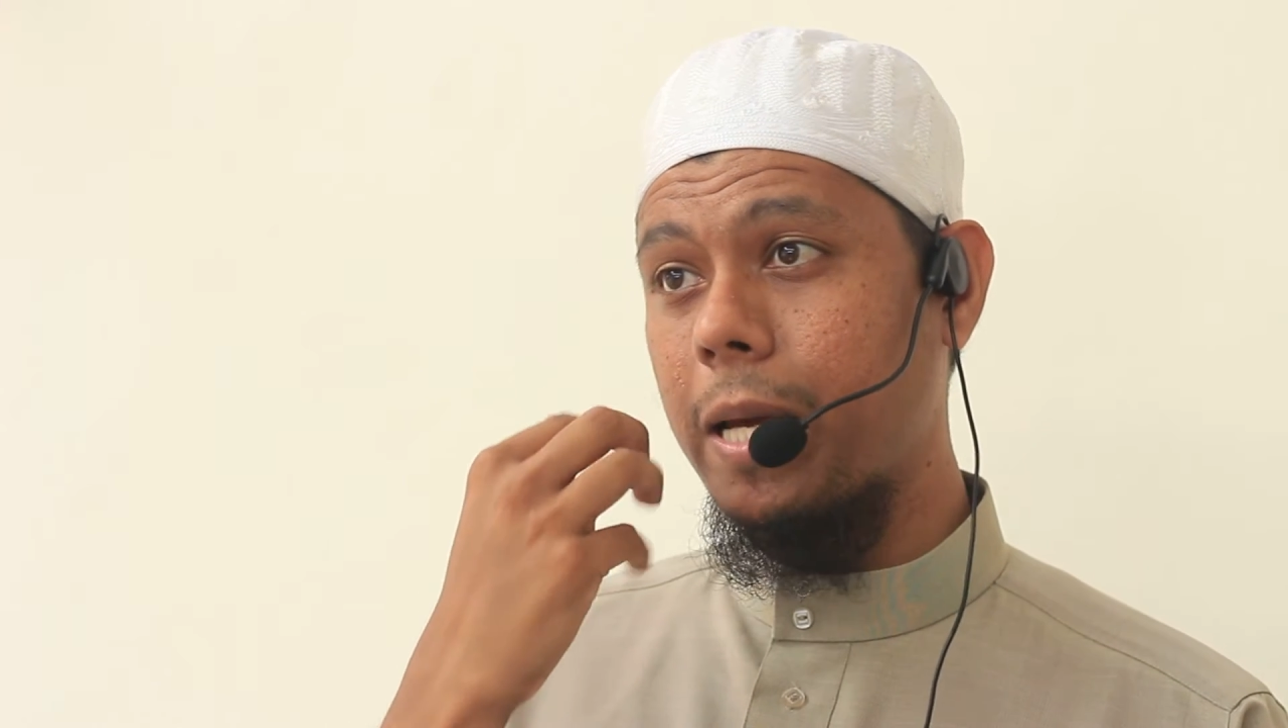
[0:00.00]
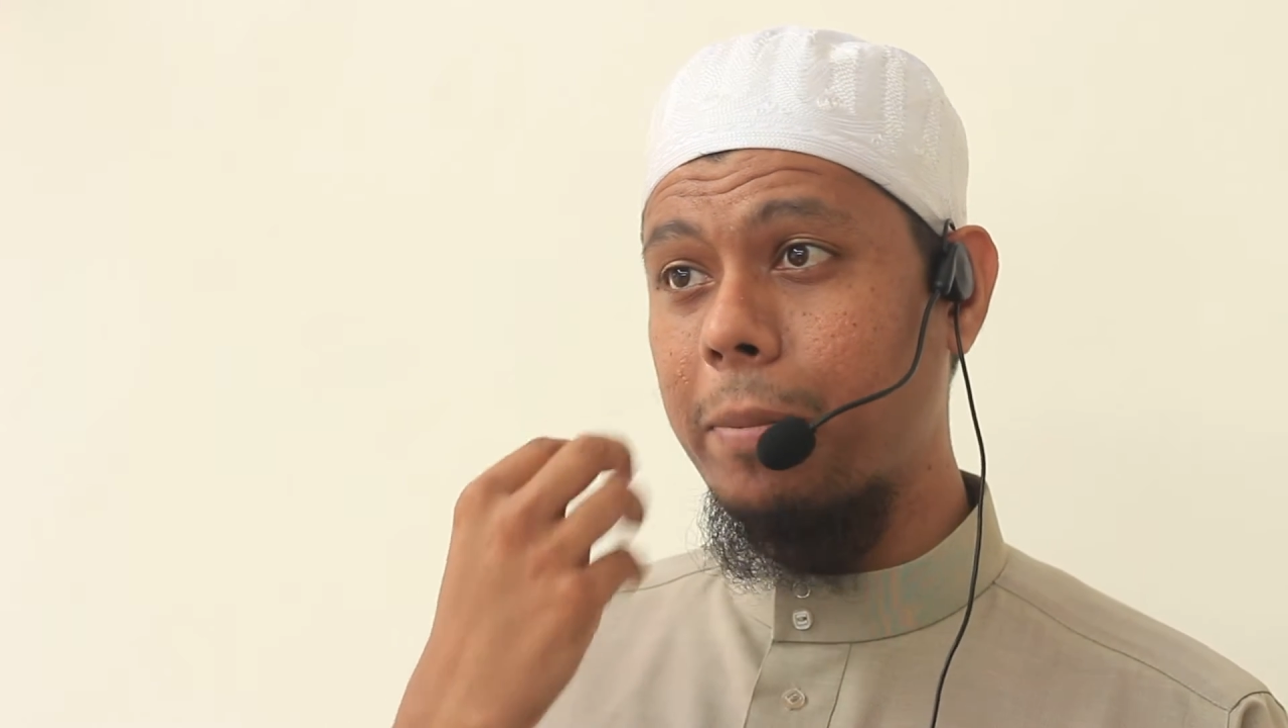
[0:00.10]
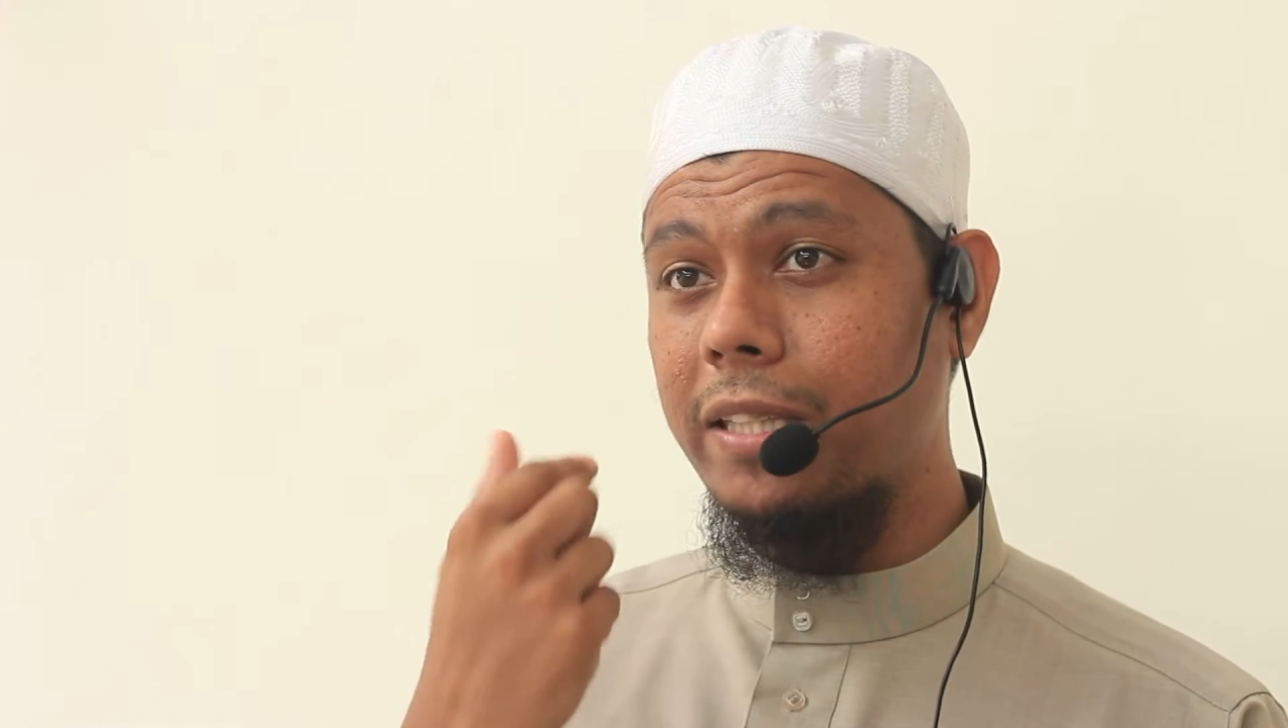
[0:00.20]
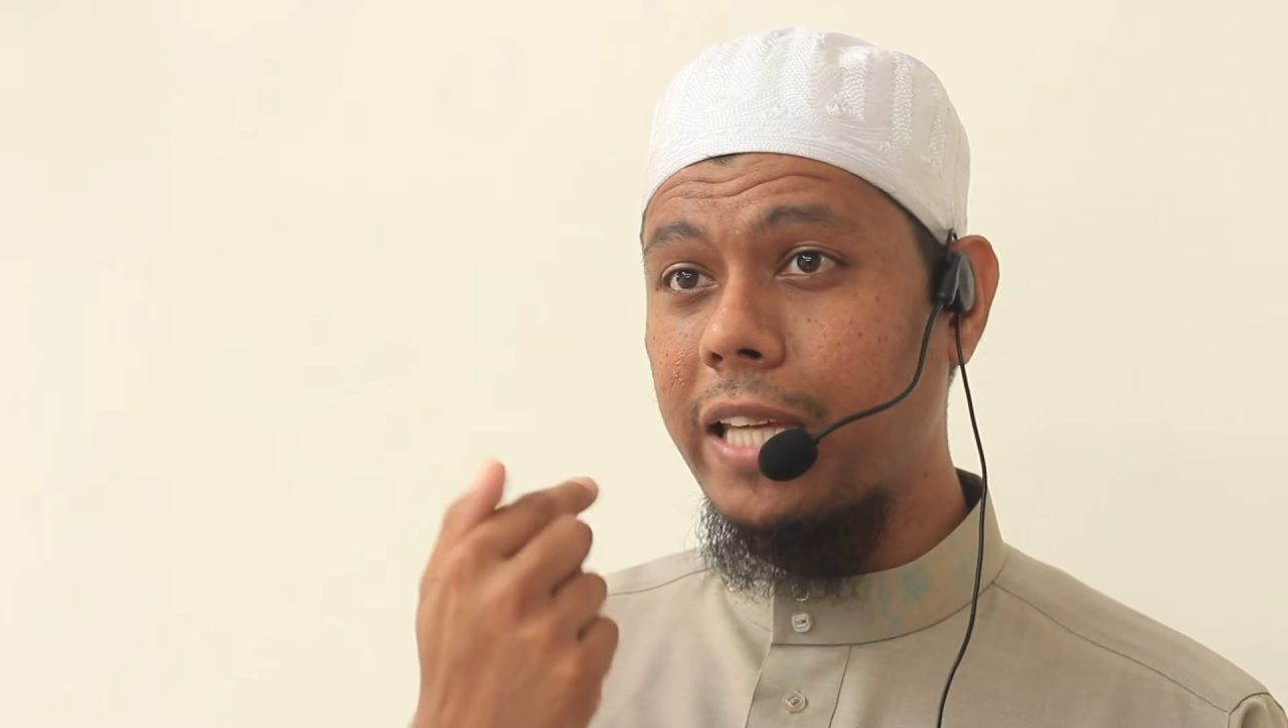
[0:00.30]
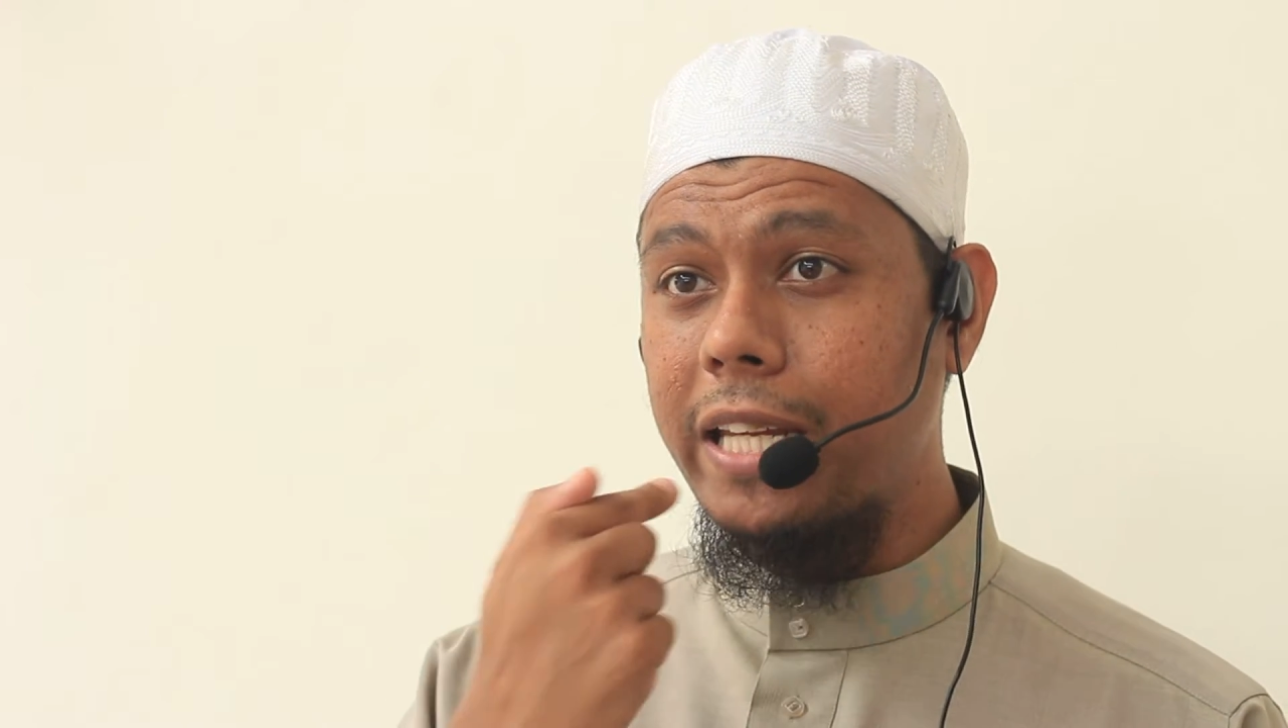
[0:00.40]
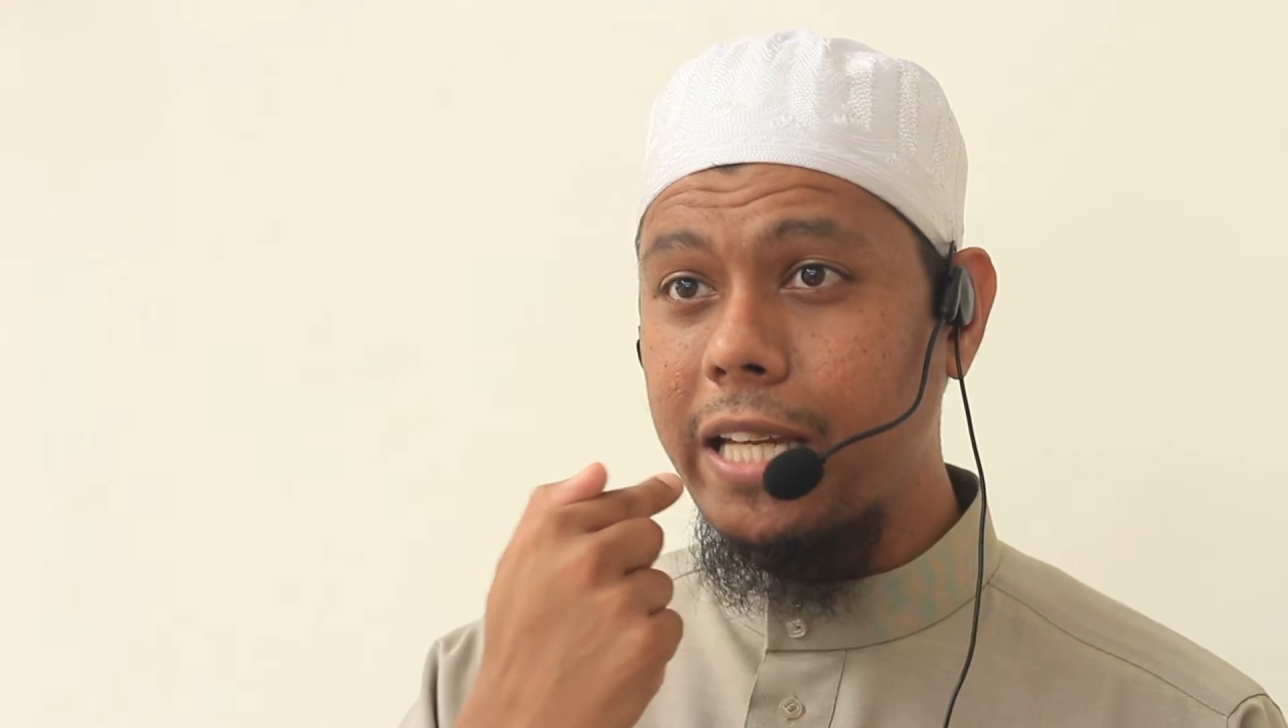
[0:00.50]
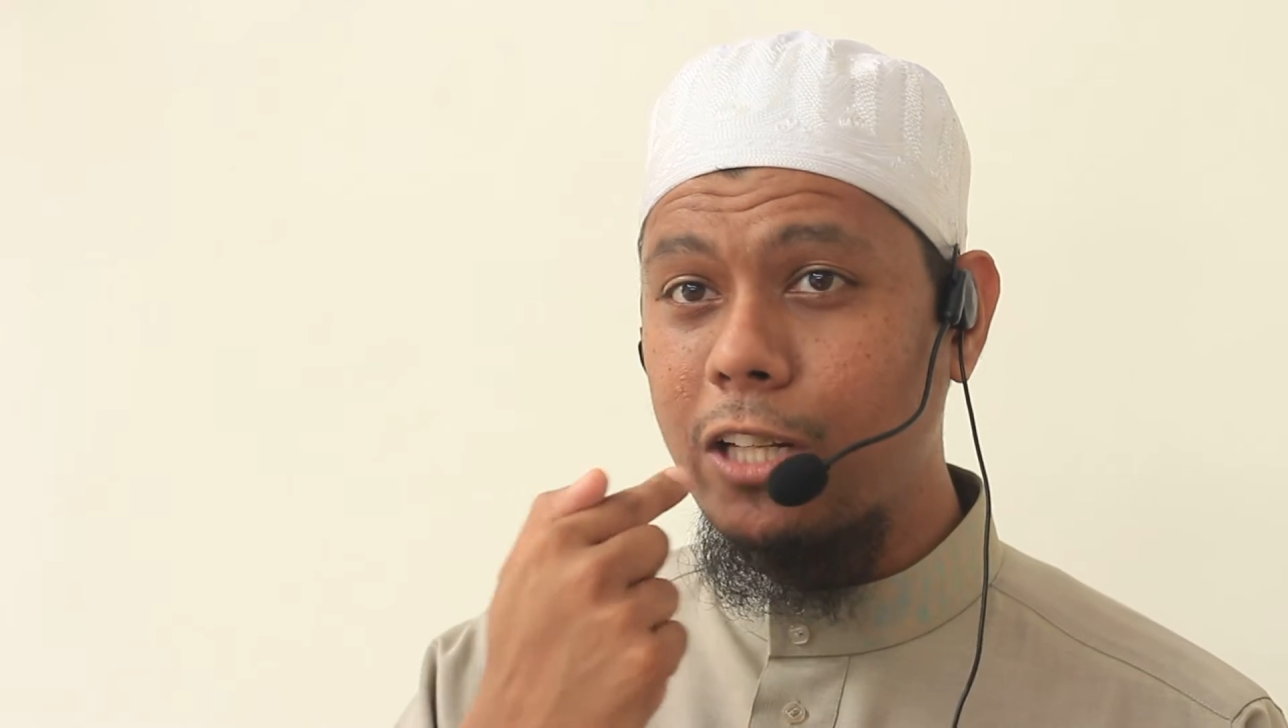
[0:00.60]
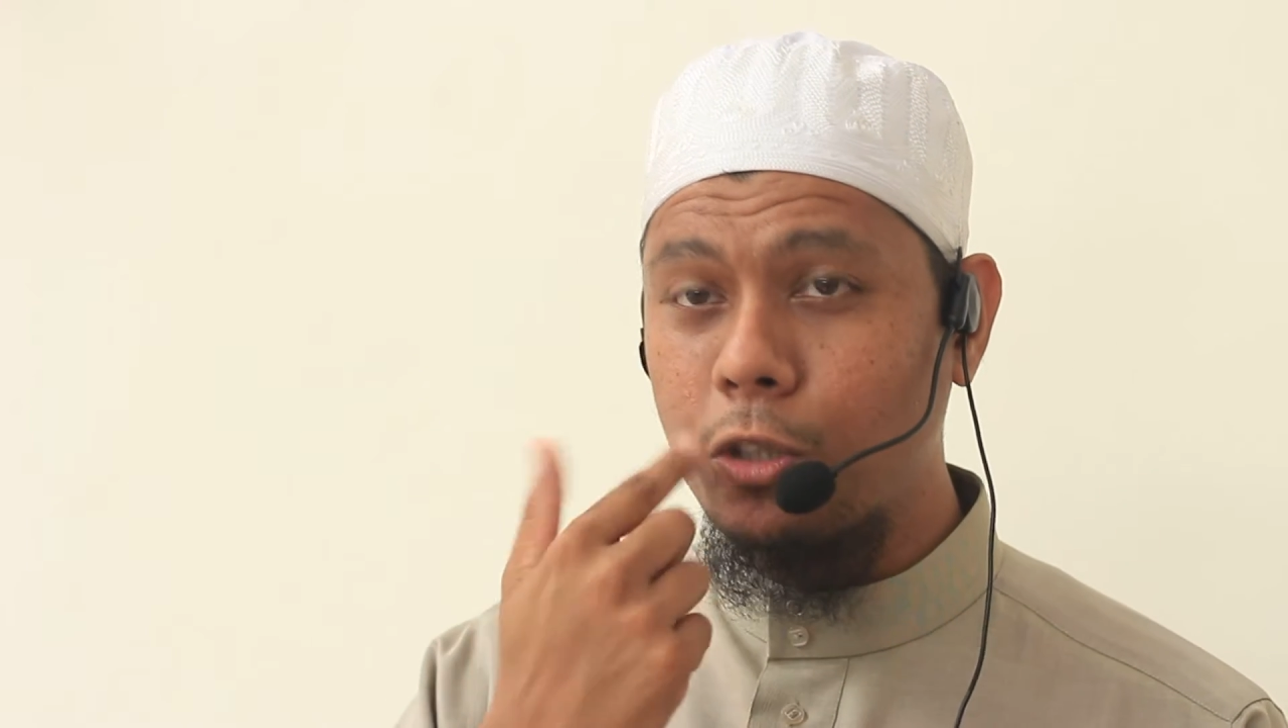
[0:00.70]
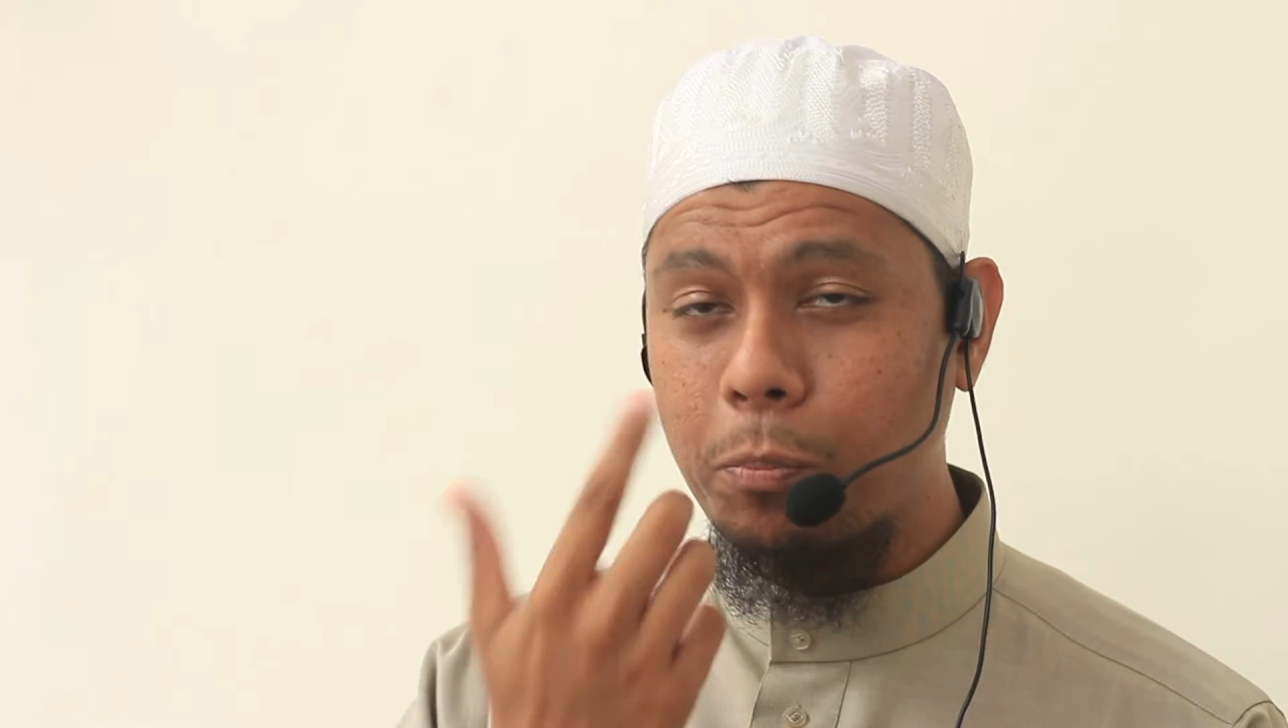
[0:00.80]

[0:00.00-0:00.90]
Pertaining to